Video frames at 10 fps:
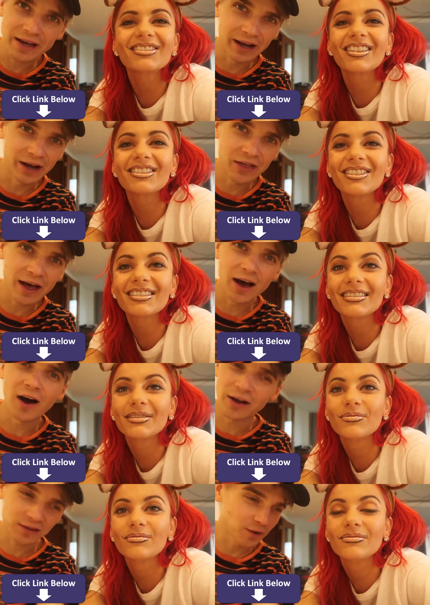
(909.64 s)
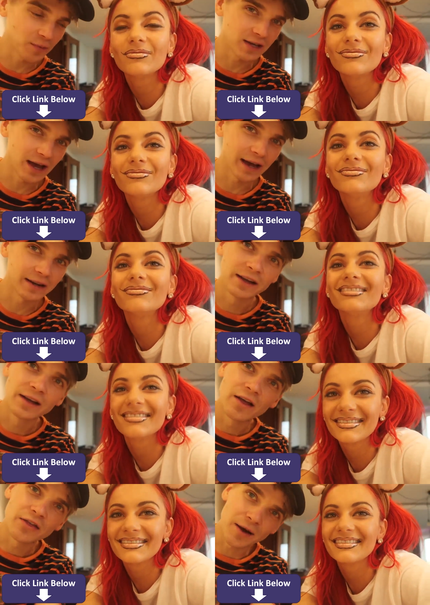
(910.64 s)
Speaker 1: we get her there? I think we can.
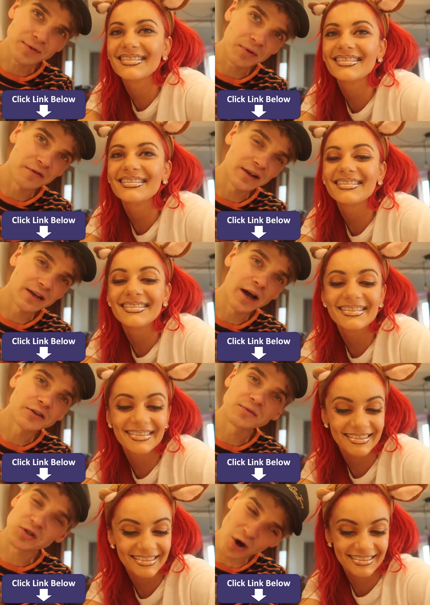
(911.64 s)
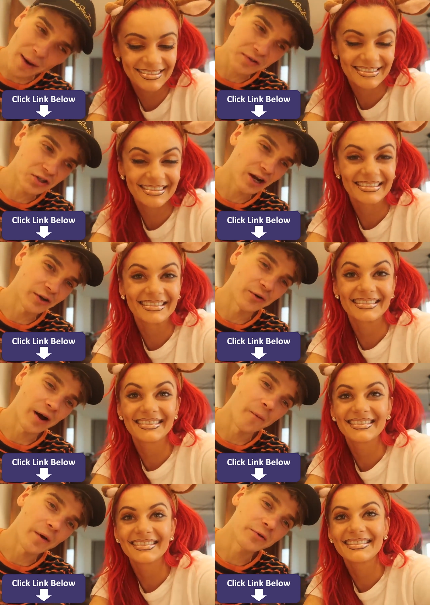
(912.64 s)
Thumbs up on the video, subscribe to the
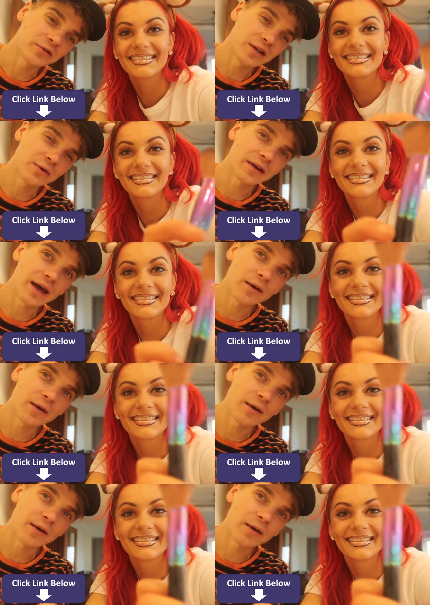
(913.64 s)
channel, and we will see you